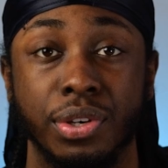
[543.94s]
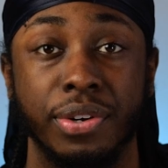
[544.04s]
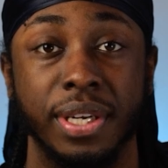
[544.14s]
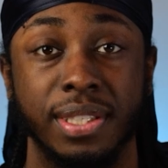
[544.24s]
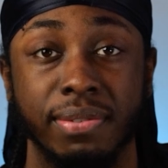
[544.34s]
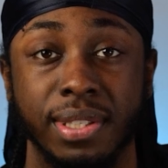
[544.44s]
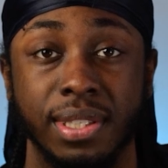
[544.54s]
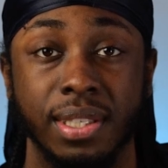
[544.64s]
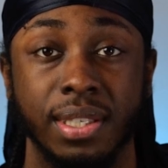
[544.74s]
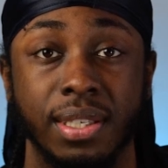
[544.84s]
or
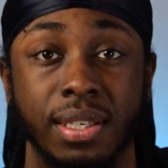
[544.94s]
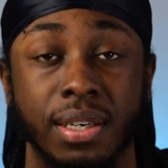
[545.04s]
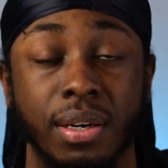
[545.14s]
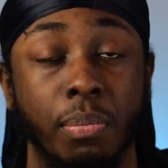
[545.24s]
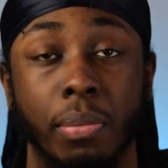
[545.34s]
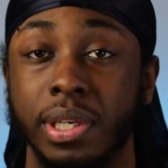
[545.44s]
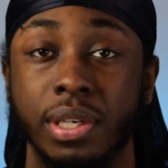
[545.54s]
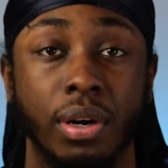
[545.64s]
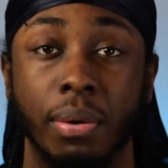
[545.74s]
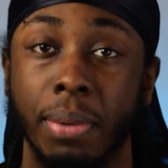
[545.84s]
creativity. Money
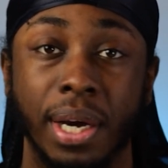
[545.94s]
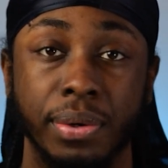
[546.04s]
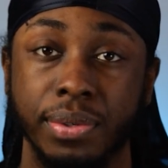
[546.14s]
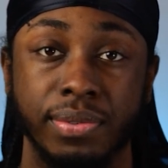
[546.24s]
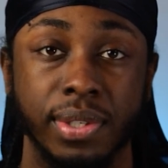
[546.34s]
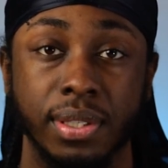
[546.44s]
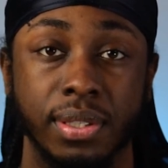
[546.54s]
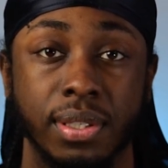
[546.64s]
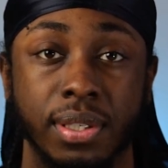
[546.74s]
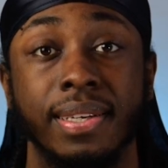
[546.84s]
can't buy those things.
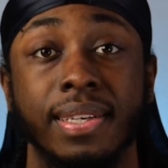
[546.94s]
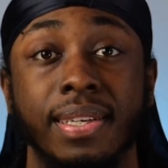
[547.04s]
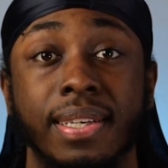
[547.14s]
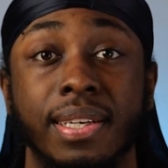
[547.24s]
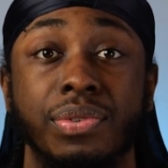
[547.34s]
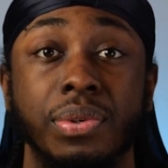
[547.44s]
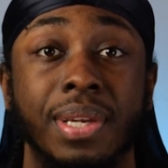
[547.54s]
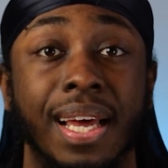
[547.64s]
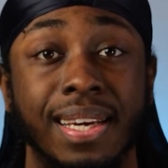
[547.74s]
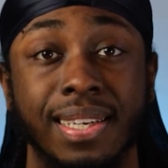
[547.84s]
If you
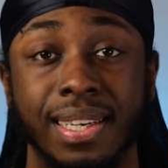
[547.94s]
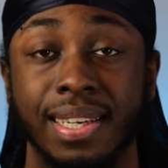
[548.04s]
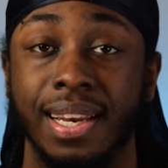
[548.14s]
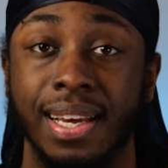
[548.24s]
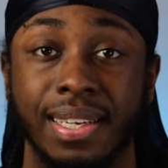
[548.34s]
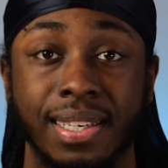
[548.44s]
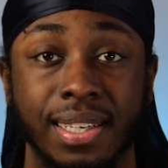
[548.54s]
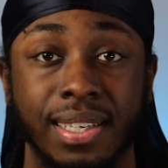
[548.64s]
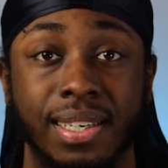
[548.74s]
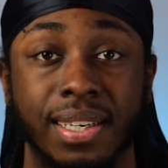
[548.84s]
like it, like it.
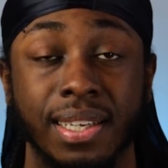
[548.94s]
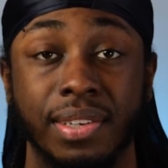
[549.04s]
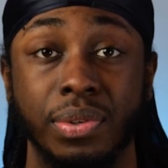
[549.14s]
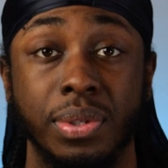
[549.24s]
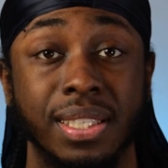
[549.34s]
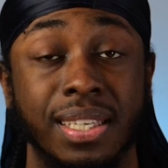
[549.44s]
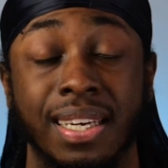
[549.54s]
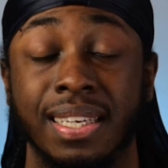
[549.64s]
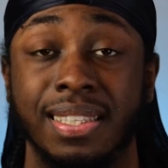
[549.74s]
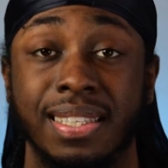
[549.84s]
If you
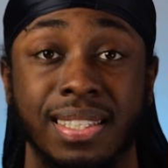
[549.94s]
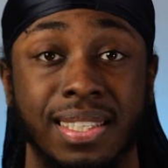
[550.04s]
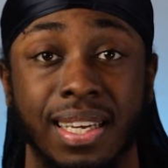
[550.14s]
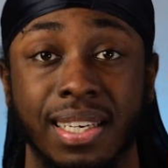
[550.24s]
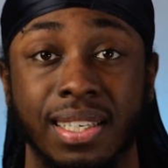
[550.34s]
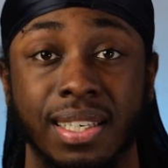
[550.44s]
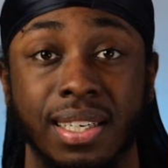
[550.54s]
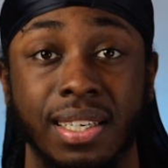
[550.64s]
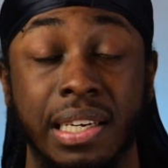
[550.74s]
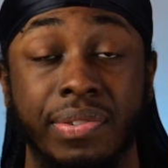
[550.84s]
dislike it, dislike it.
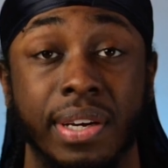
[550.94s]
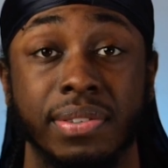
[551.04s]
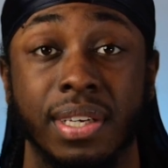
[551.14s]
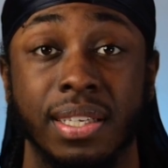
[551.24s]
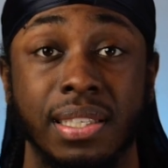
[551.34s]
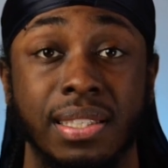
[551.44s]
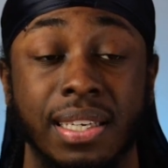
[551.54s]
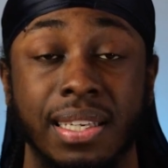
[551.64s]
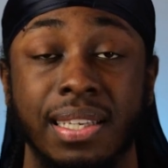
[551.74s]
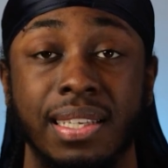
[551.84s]
If you have something to
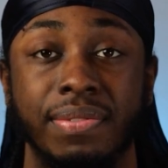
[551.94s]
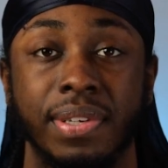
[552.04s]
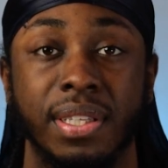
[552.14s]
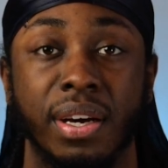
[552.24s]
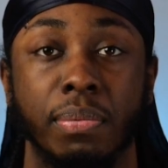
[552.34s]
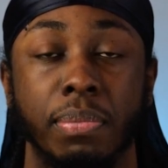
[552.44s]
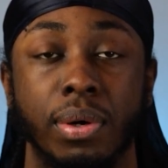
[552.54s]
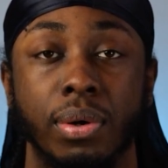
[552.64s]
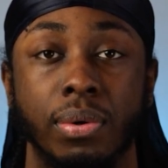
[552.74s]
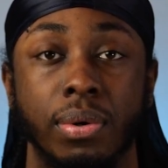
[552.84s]
say, leave it down
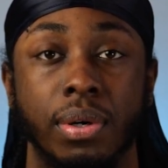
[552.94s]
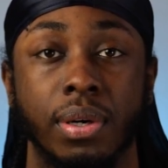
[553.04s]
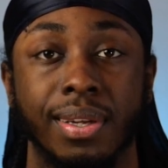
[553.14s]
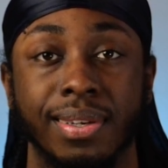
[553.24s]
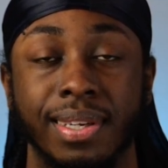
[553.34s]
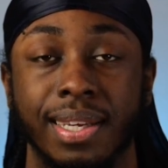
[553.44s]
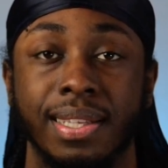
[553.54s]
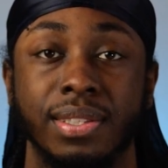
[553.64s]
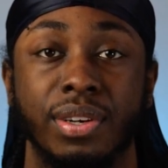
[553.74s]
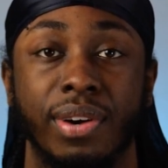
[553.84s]
below.
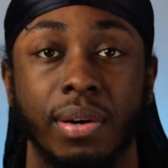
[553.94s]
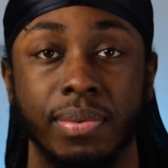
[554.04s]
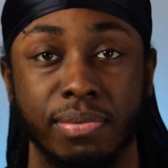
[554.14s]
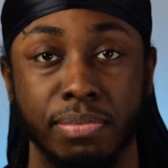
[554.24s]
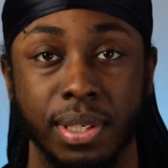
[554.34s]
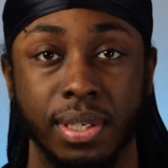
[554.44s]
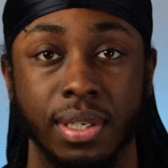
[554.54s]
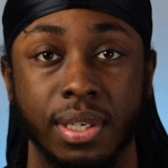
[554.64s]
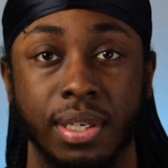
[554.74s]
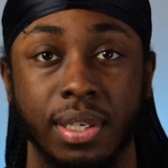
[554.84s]
Interact with me.
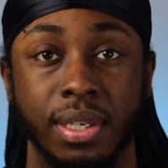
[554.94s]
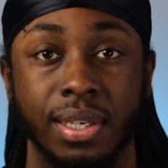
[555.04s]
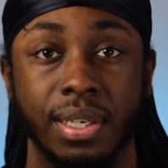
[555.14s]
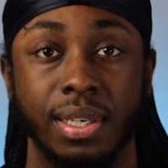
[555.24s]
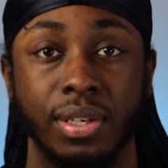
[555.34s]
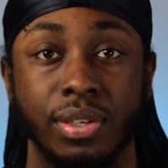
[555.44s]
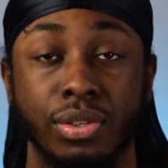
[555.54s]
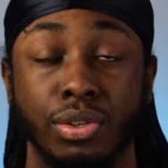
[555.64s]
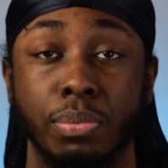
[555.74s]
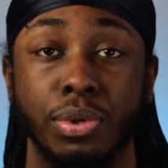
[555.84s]

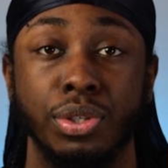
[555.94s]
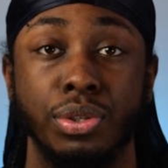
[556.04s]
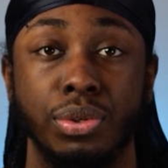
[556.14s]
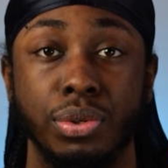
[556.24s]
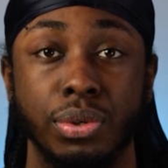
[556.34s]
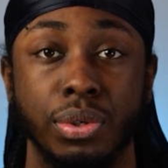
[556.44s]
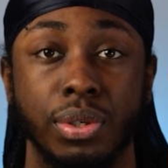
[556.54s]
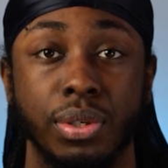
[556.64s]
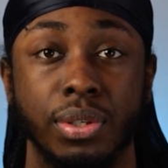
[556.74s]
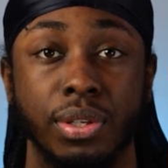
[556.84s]
The more you do,
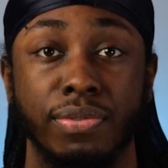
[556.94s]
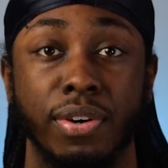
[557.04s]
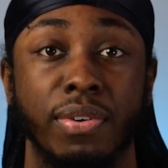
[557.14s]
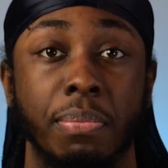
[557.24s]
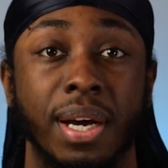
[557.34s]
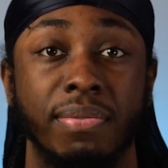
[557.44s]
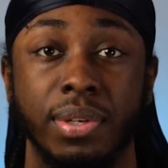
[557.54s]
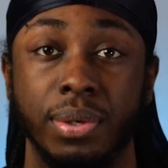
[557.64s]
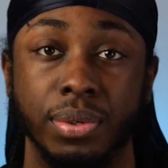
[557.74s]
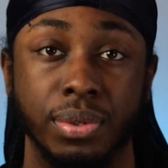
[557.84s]
the further my
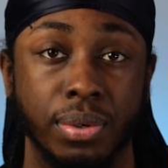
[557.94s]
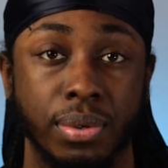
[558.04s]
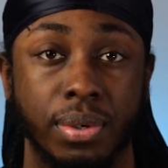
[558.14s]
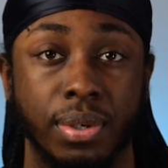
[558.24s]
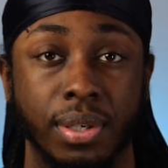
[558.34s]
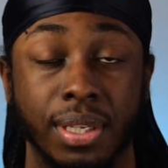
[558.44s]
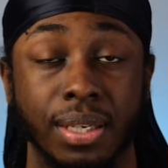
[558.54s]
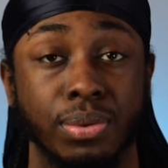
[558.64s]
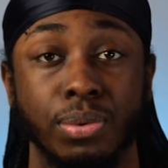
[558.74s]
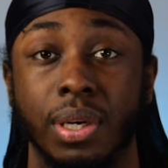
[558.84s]
videos go.
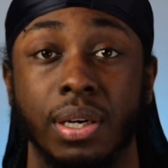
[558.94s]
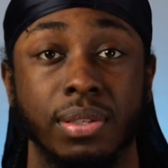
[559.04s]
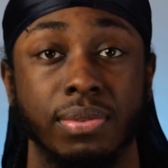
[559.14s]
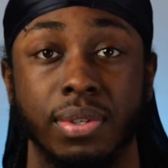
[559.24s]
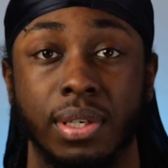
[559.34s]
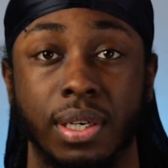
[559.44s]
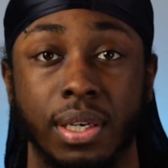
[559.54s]
That's all I ask for.